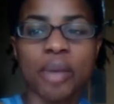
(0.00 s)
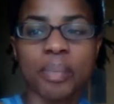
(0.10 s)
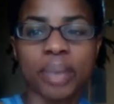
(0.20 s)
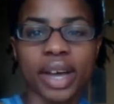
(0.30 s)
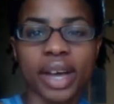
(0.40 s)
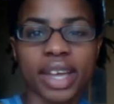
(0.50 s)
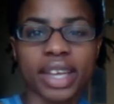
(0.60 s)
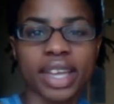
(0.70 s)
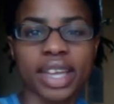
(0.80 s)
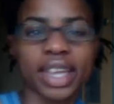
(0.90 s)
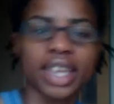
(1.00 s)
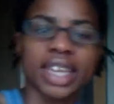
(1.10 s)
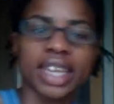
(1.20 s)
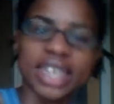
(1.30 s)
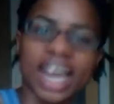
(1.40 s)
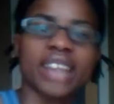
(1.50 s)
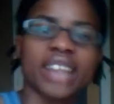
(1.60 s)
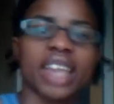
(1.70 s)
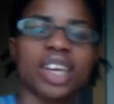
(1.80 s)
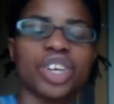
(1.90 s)
but not
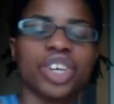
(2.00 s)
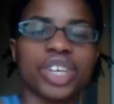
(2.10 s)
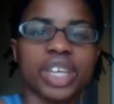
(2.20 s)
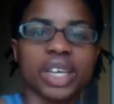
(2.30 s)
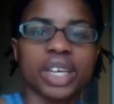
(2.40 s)
that cookie.